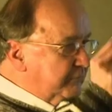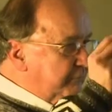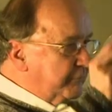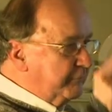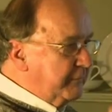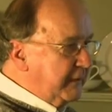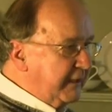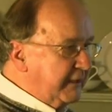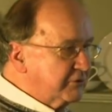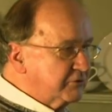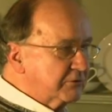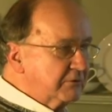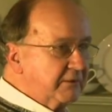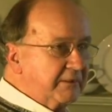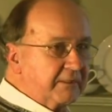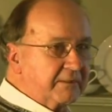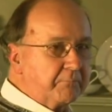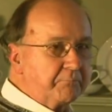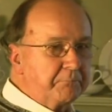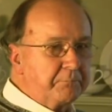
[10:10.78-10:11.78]
mansion that
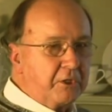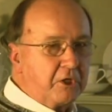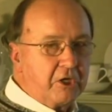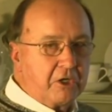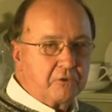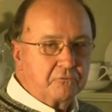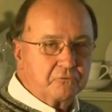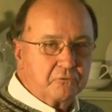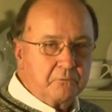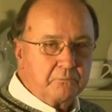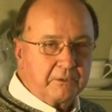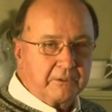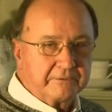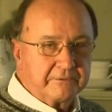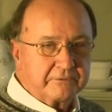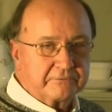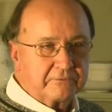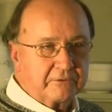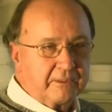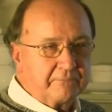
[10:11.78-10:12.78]
had a ballroom on
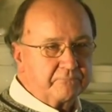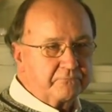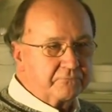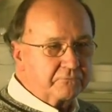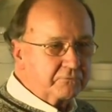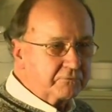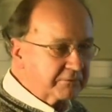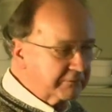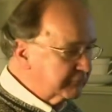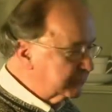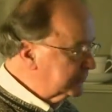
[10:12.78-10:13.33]
the top floor. It